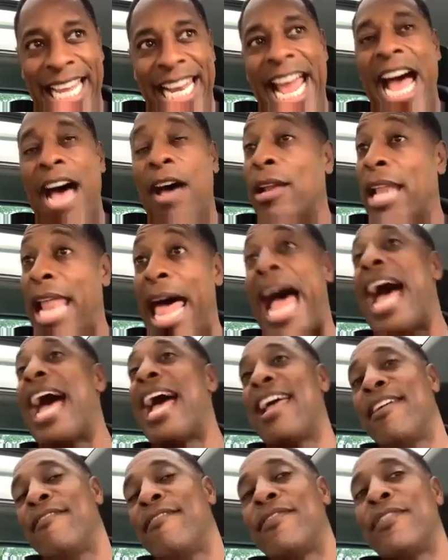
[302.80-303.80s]
it out
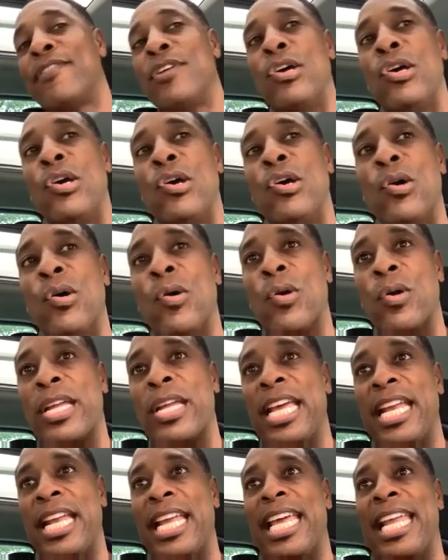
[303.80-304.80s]
live, or
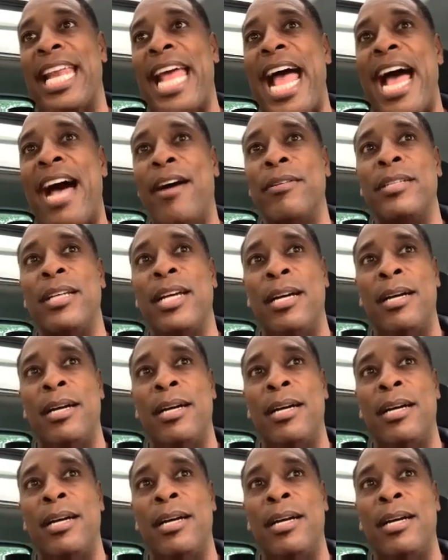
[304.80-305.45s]
getting it out